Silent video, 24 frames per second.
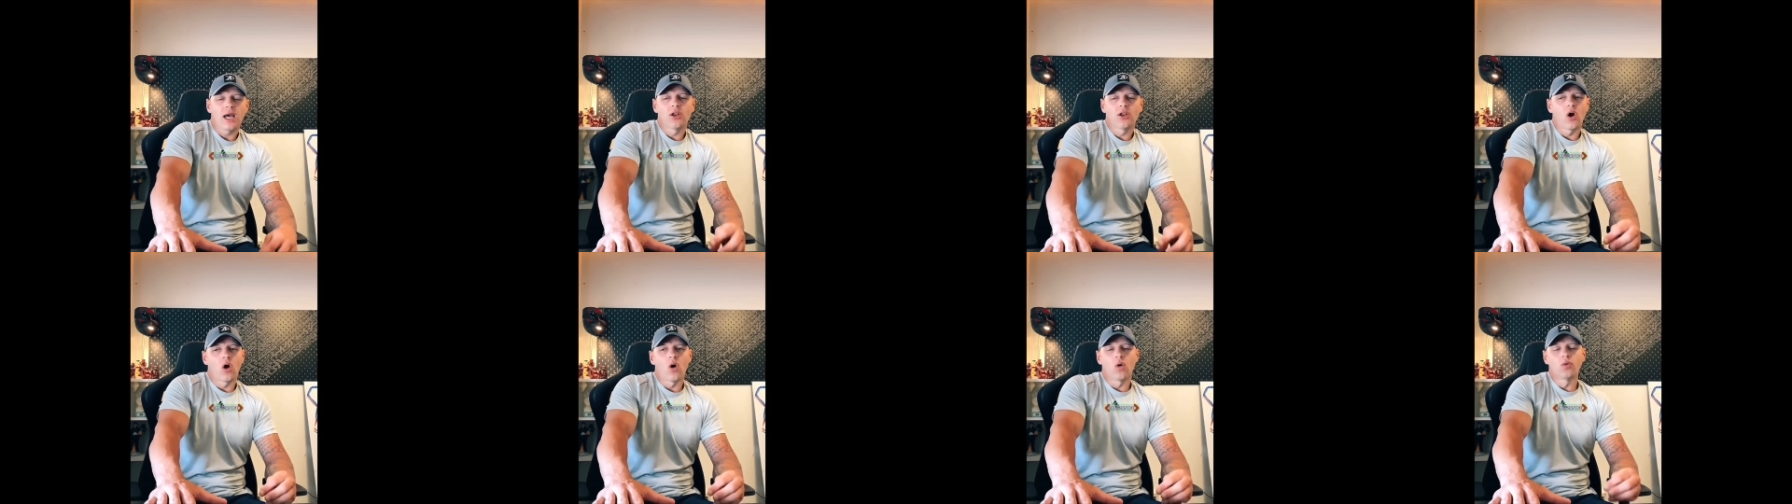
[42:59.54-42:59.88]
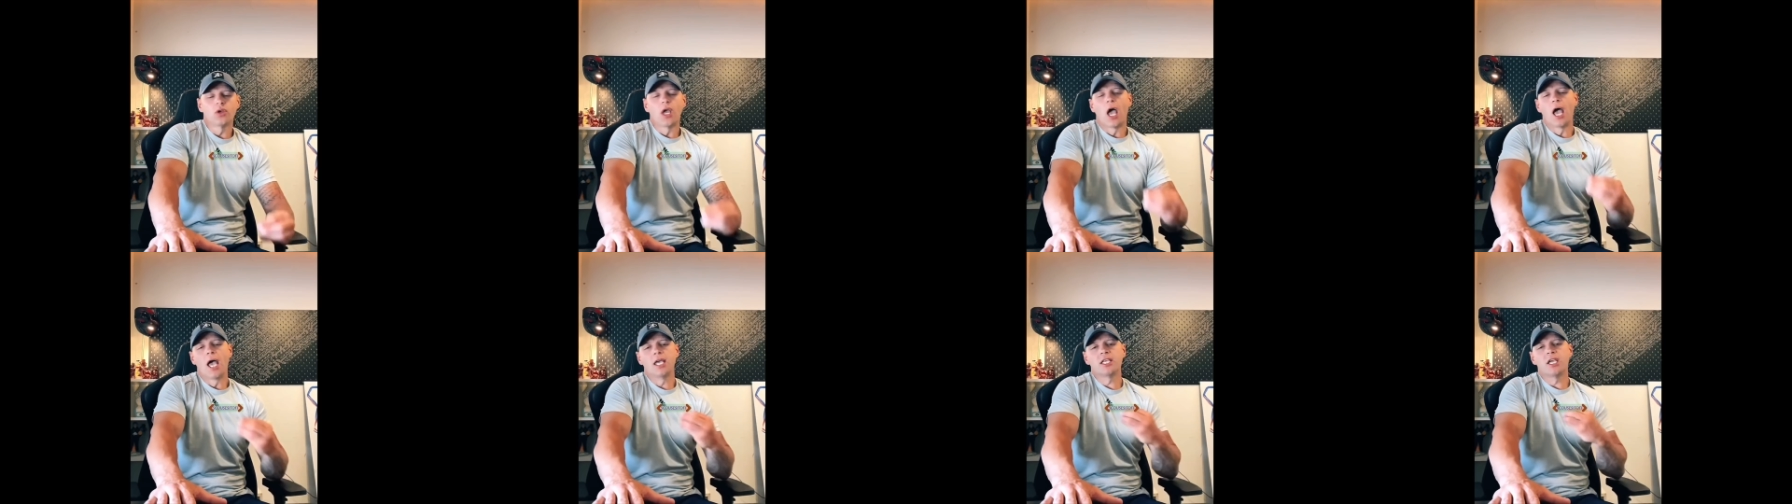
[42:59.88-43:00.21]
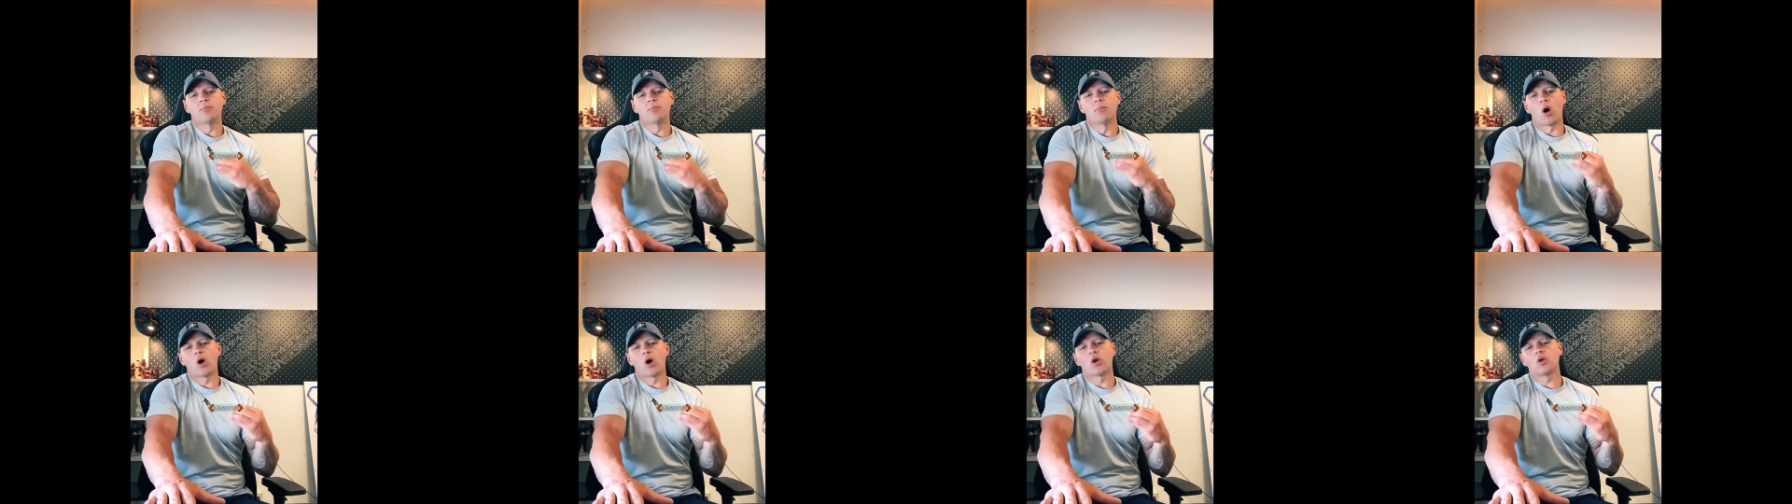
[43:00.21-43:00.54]
I know, yeah,
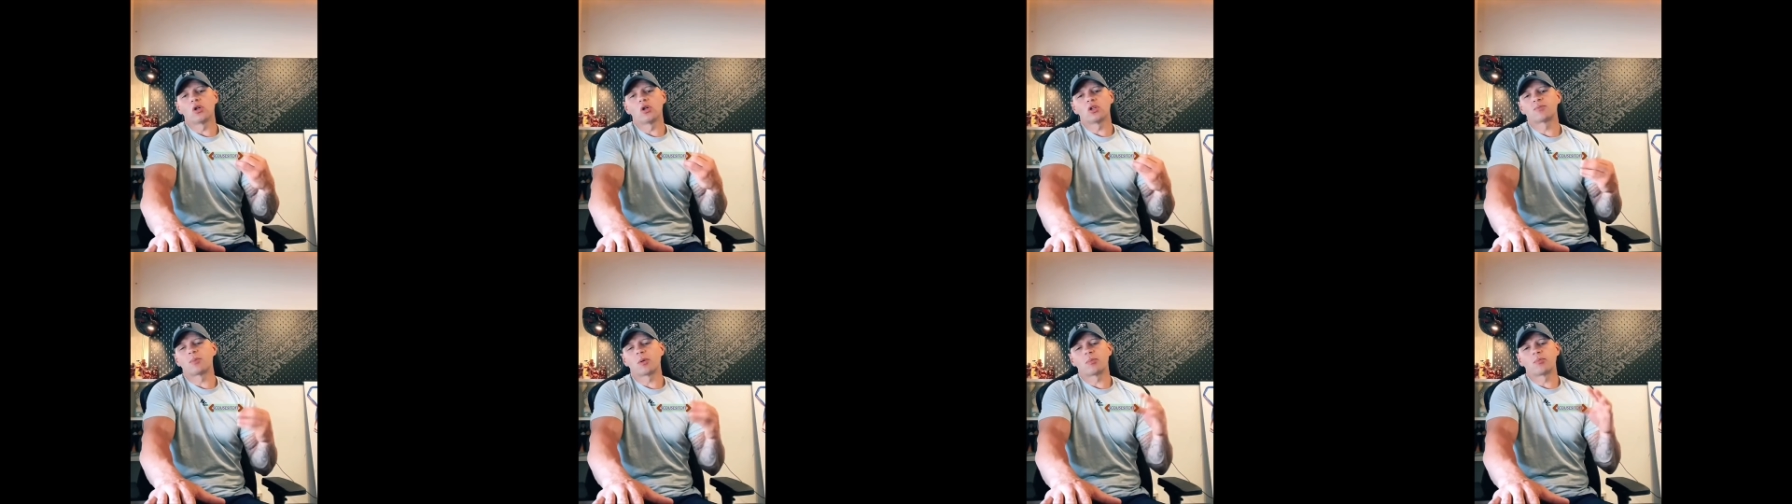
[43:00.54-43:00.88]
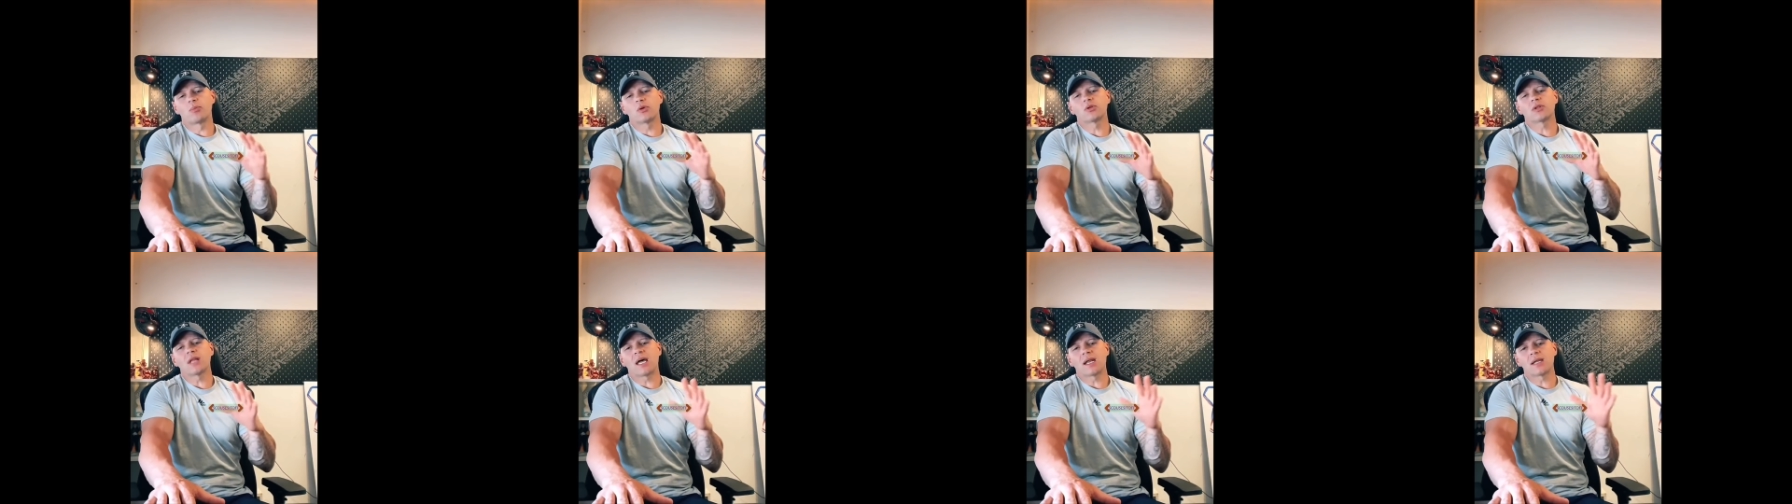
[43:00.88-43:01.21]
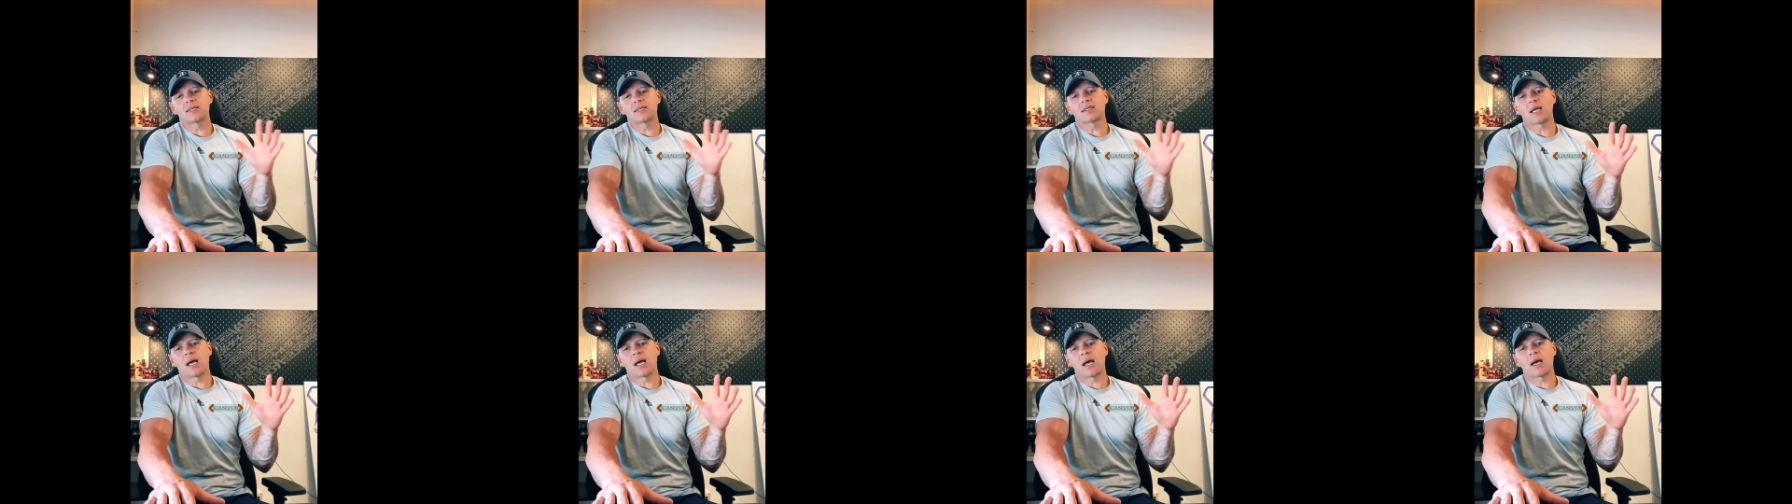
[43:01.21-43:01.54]
your morals, but put that
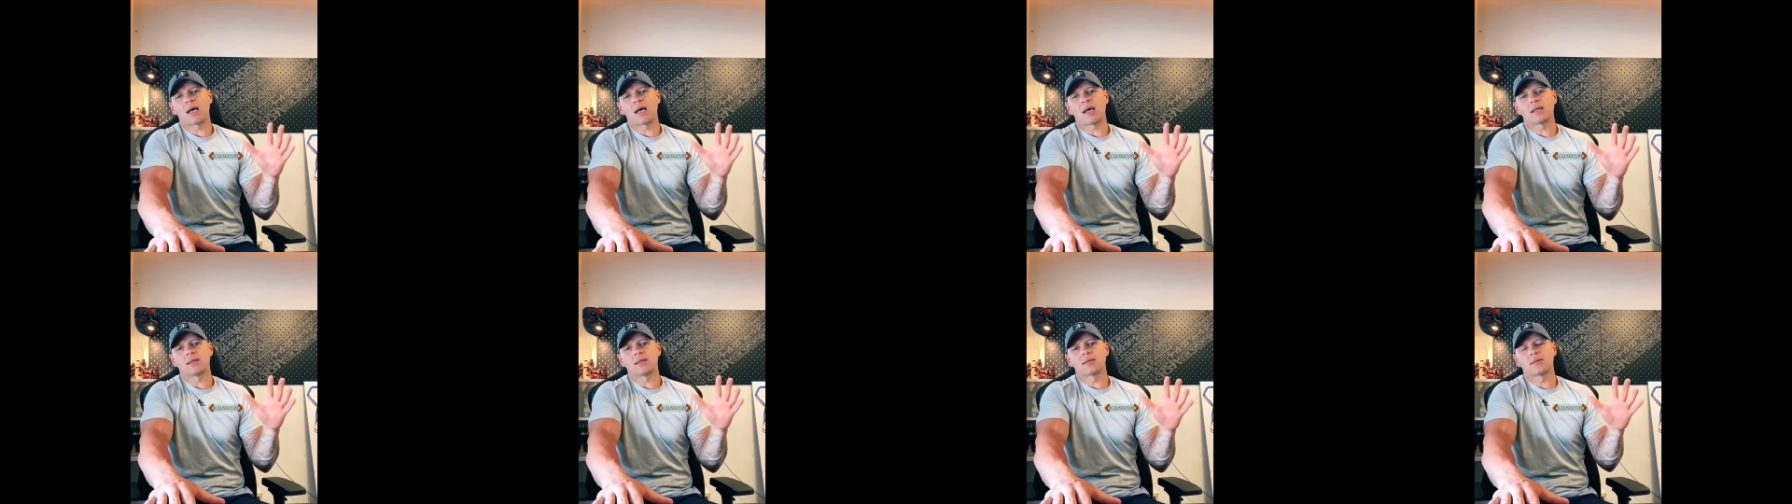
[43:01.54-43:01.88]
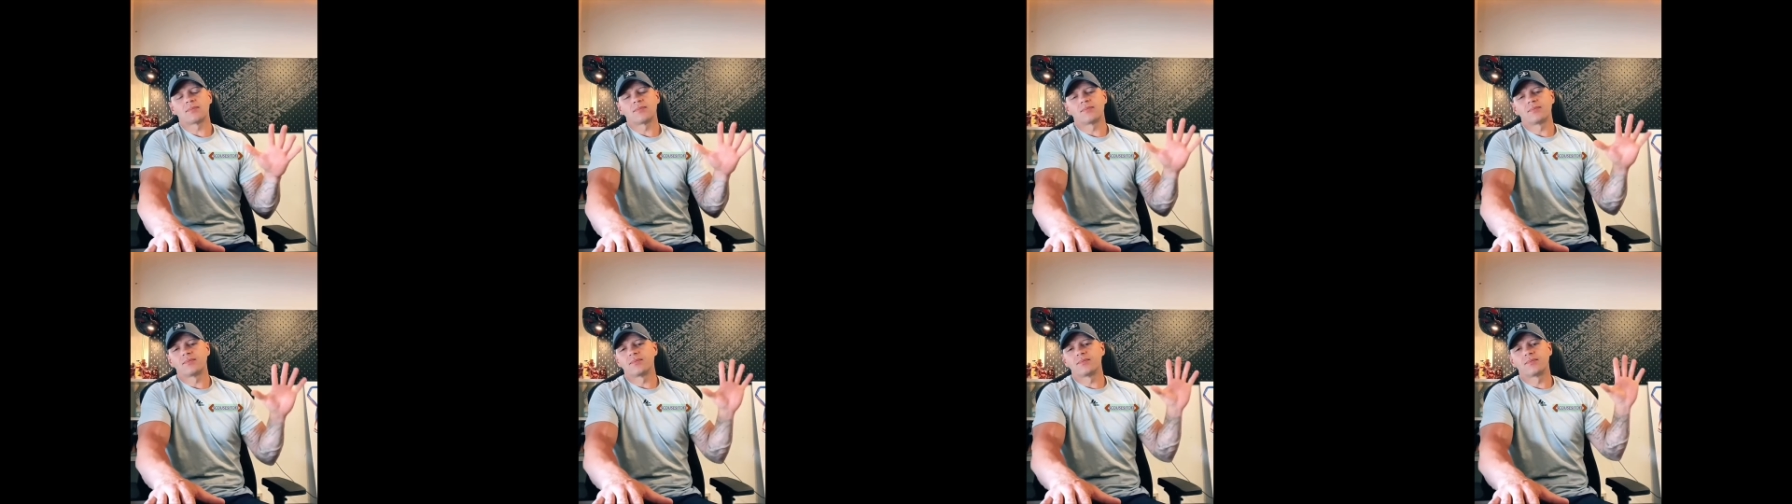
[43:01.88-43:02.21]
aside.